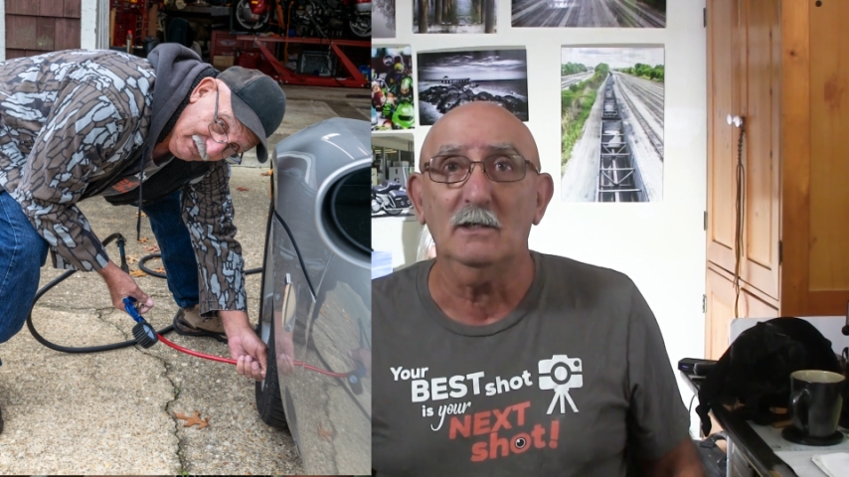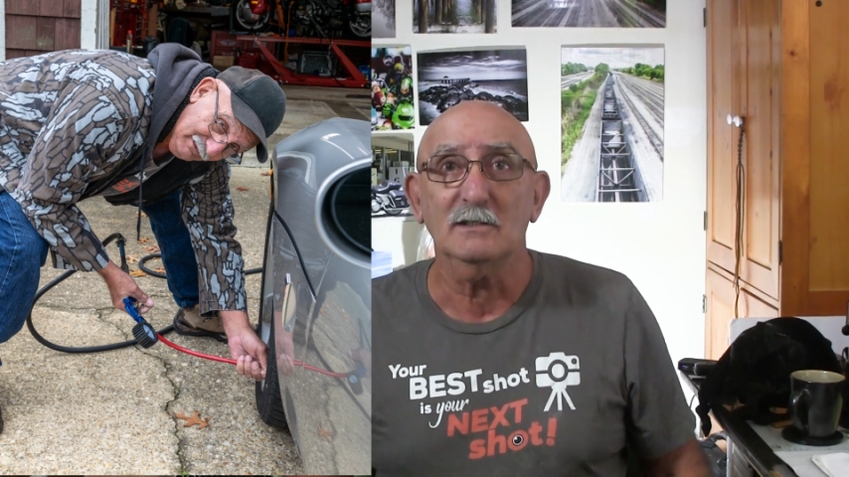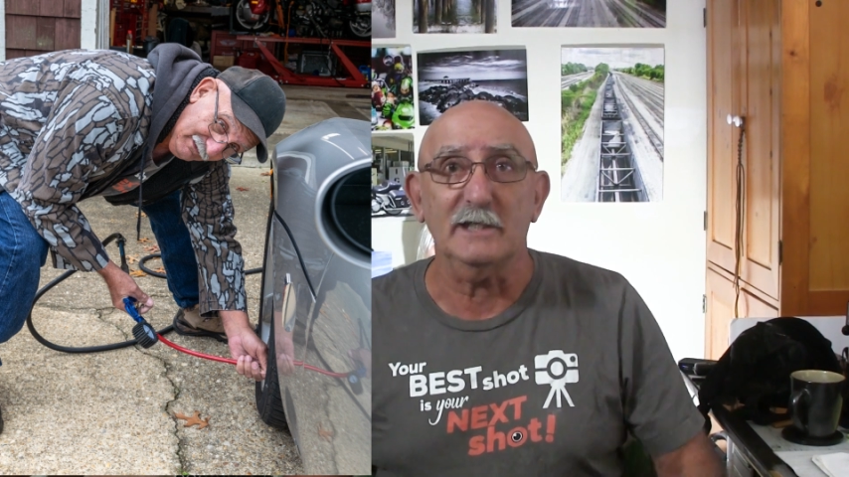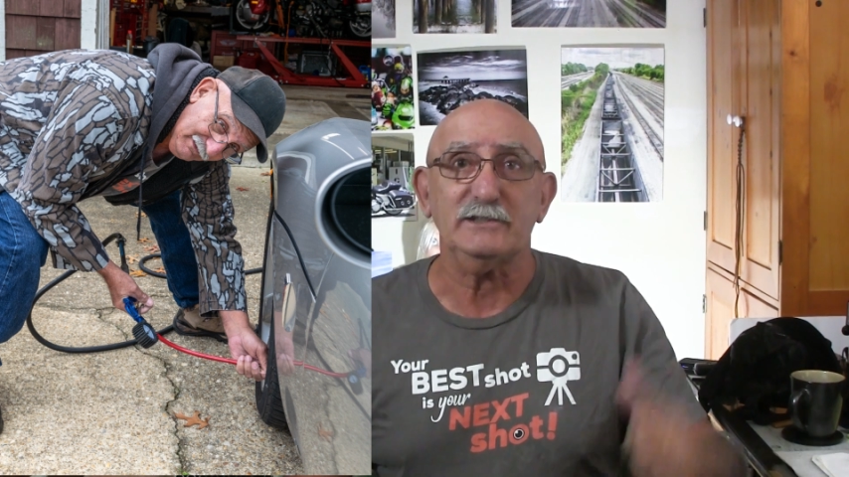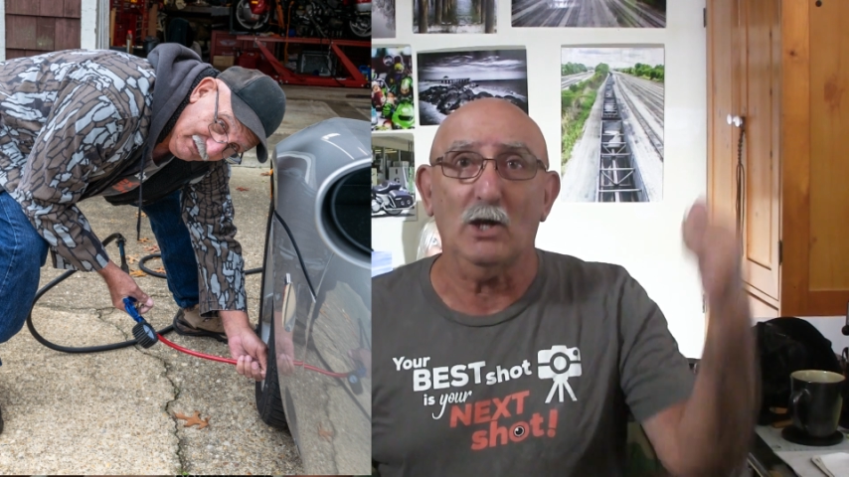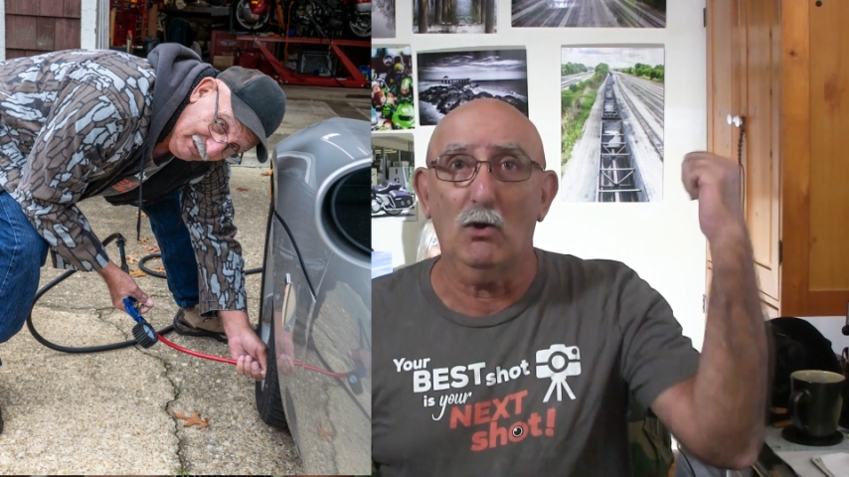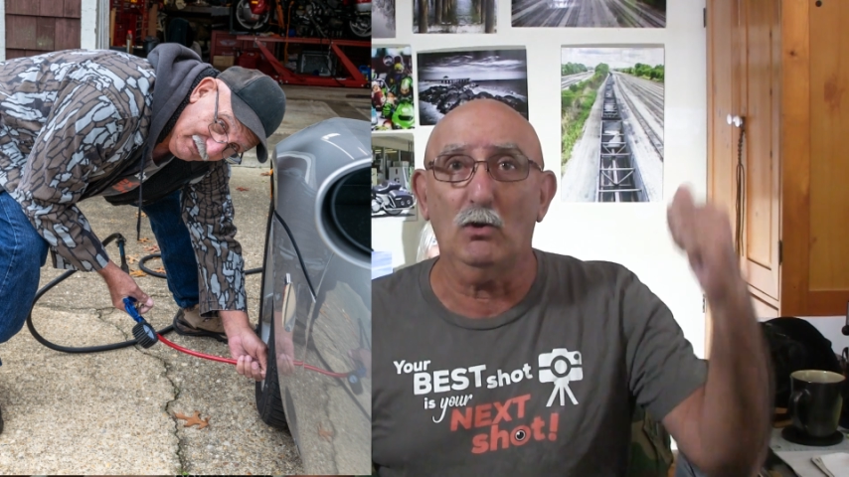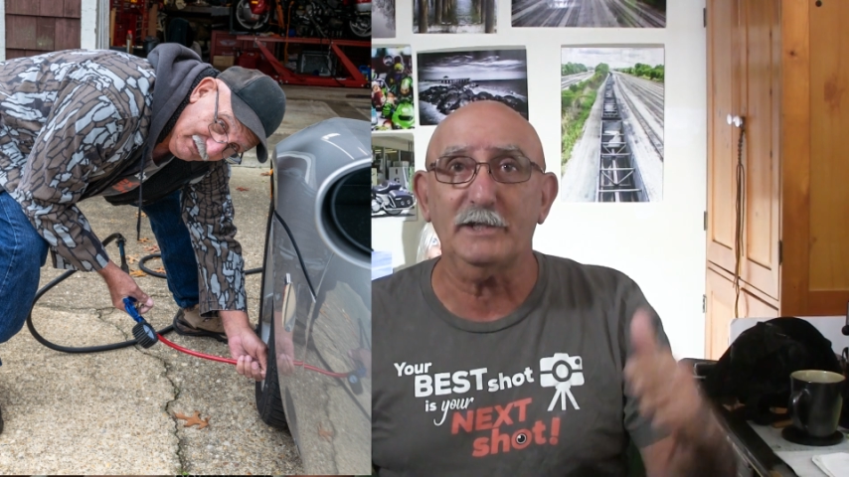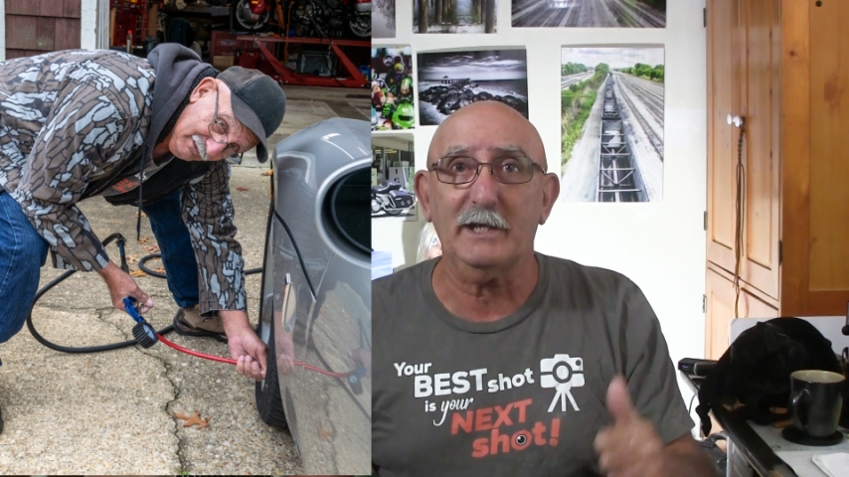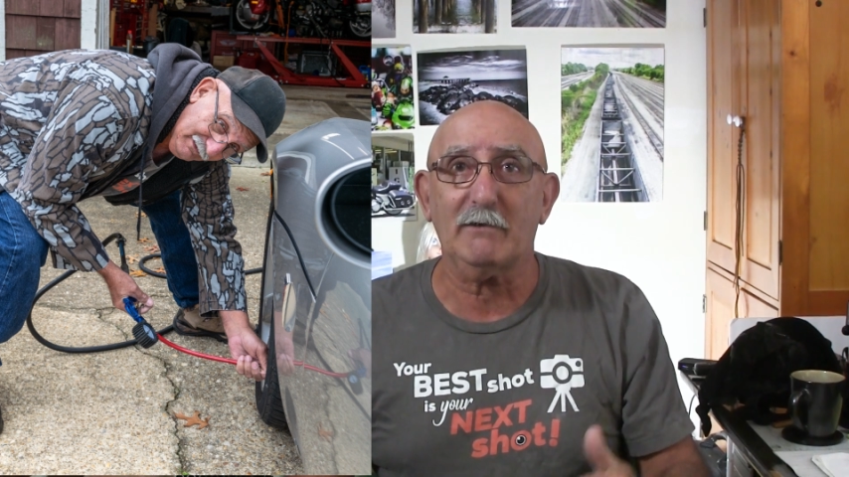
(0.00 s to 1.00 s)
Let the
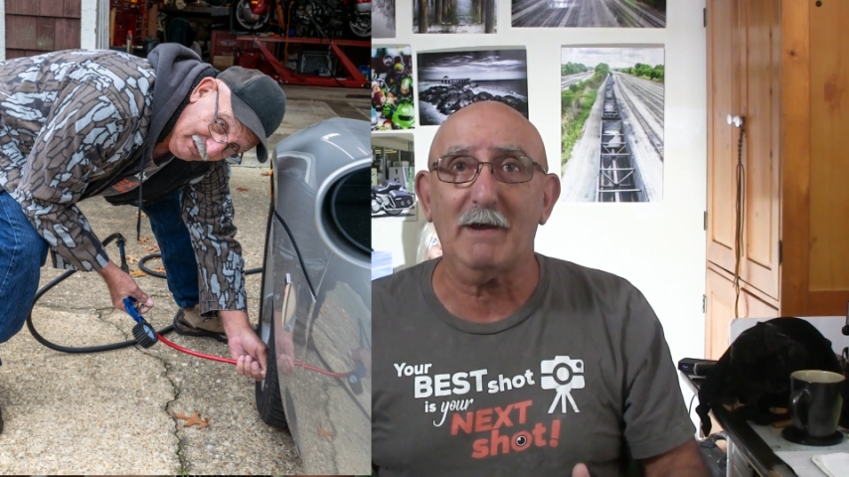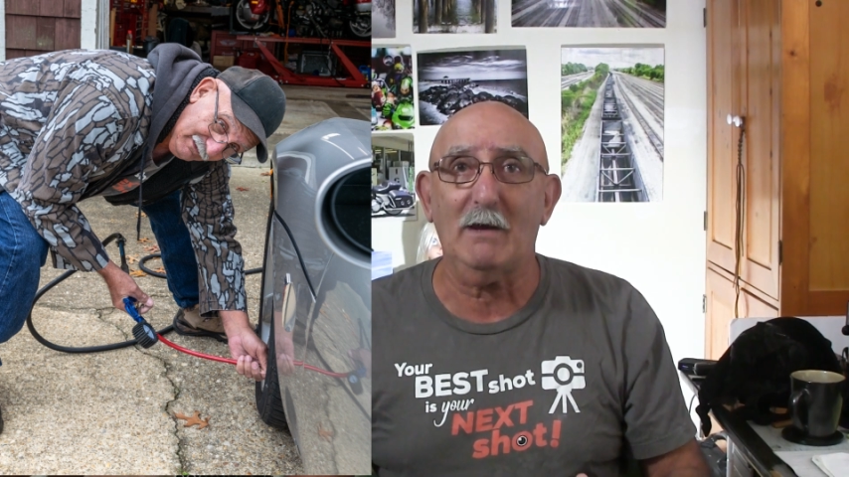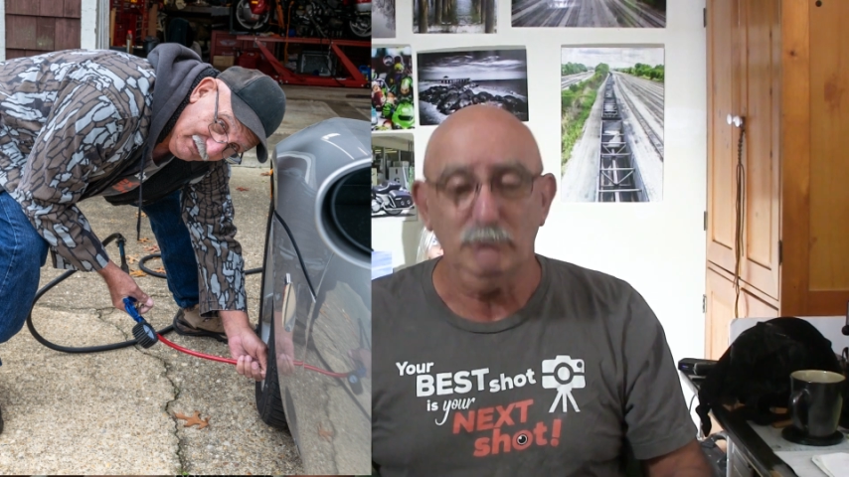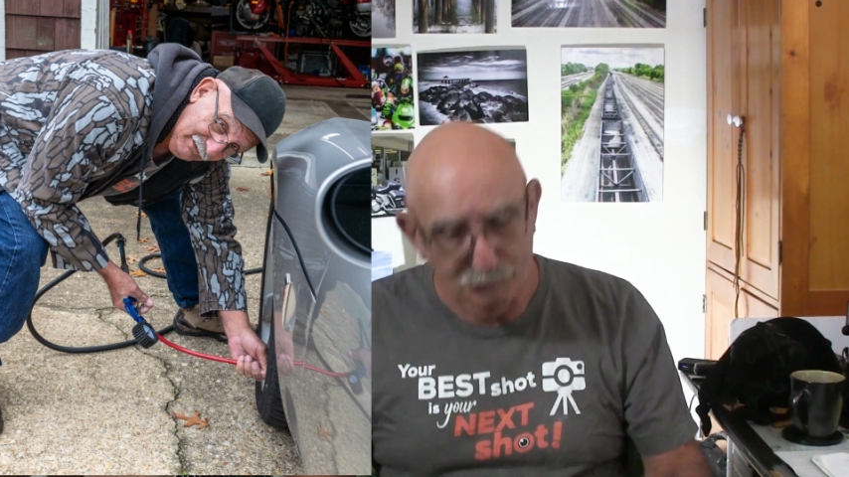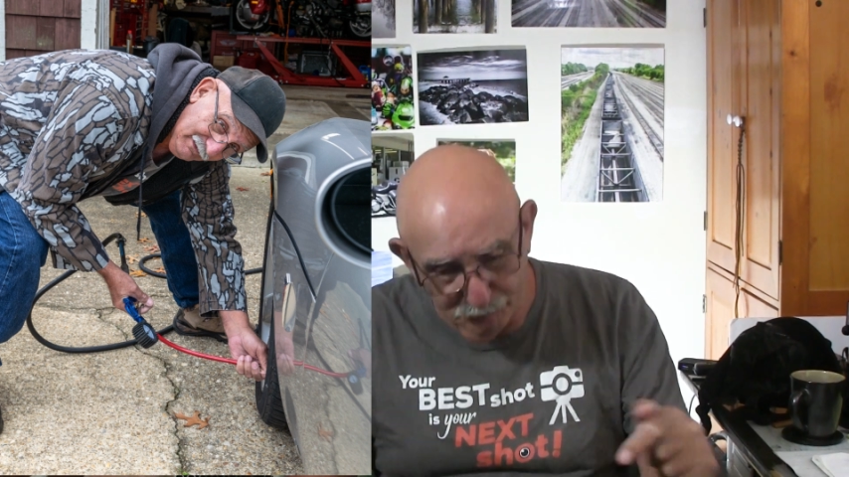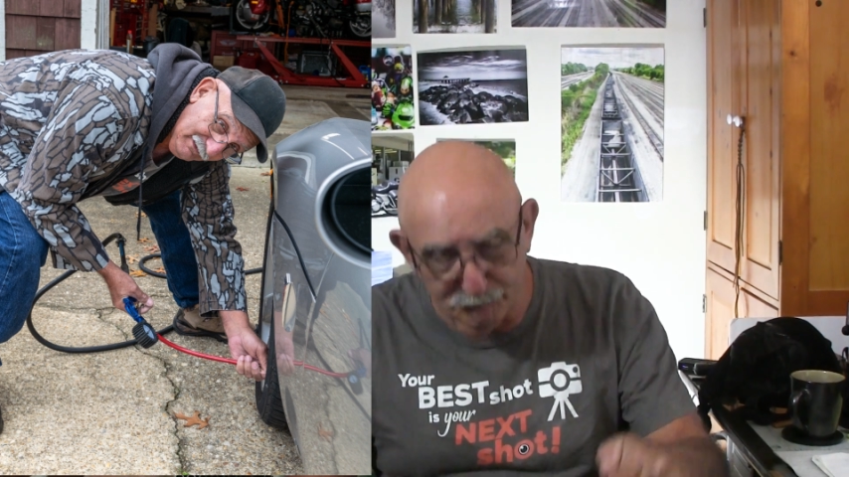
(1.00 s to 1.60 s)
old air out,